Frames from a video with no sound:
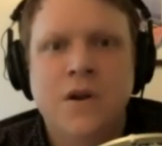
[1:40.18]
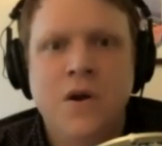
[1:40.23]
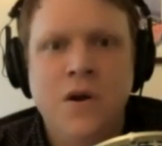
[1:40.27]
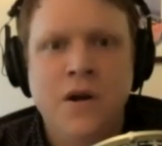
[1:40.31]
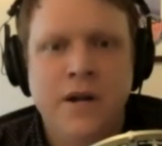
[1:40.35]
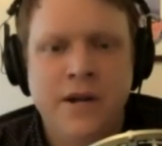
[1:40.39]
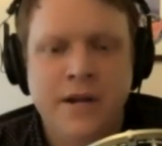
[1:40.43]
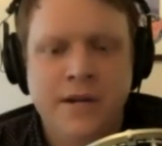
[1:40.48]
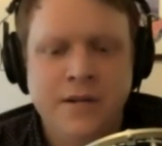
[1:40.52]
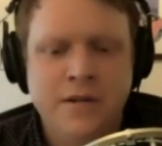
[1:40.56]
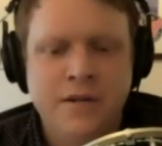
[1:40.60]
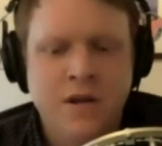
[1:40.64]

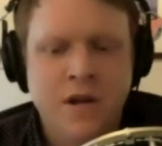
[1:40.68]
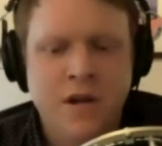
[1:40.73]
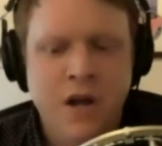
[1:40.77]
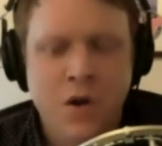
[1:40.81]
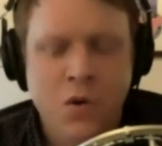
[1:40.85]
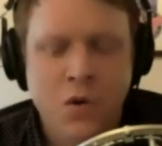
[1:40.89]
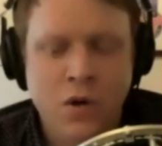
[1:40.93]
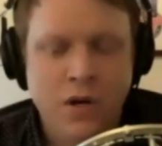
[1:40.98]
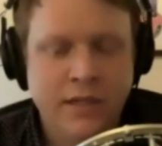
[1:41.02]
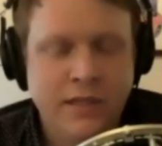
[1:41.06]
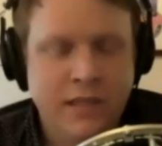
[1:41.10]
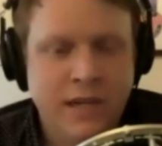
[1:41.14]
Okay.
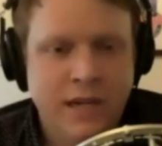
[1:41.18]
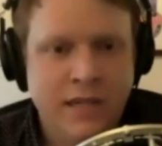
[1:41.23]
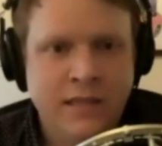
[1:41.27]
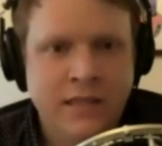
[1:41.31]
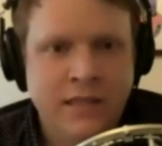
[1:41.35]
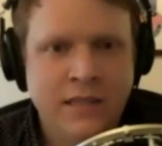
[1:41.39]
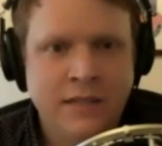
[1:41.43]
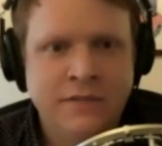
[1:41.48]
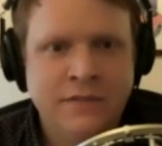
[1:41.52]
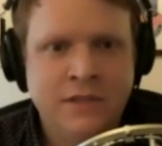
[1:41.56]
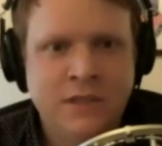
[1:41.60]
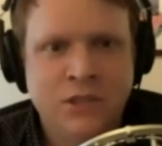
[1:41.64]
Well, I'd
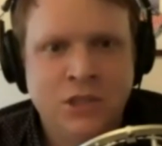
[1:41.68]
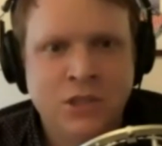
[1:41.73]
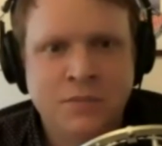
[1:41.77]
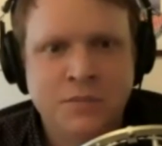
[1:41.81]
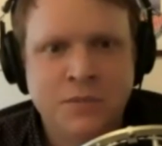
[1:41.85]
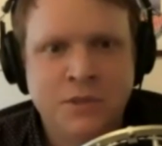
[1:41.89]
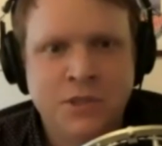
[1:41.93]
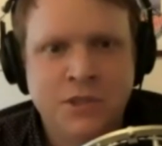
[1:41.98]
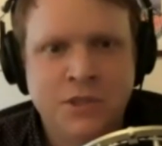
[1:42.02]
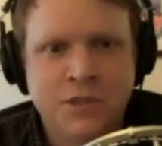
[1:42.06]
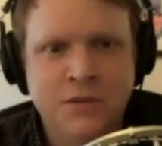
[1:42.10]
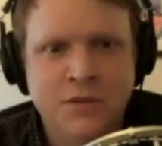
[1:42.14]
love to
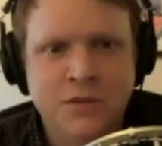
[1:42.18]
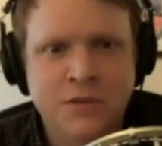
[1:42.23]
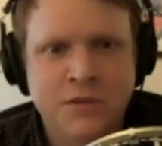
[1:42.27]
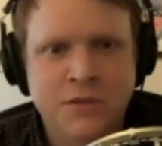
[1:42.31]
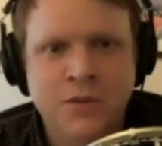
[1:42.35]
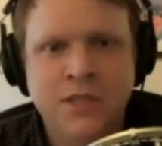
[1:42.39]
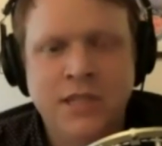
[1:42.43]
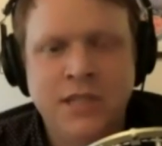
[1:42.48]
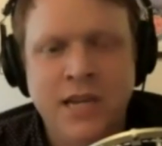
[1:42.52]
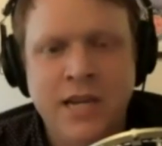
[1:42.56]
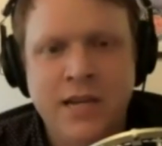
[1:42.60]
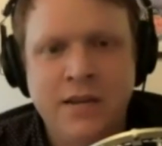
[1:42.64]
jump to
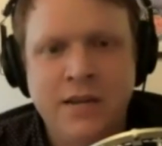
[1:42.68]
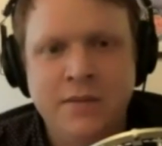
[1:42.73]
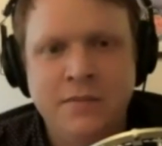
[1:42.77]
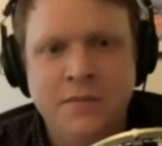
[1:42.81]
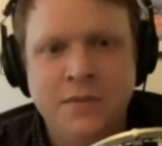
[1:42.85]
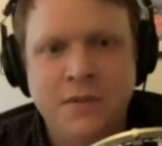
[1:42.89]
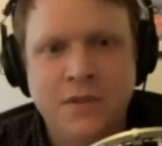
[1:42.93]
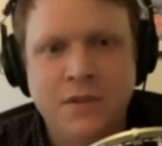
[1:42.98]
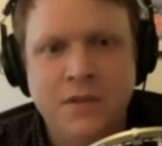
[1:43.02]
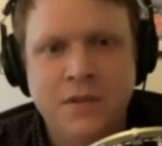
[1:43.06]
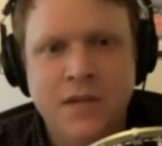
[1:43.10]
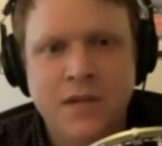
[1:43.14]
Squid
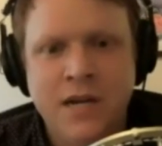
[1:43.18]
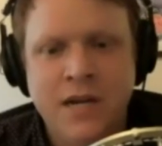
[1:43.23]
Games.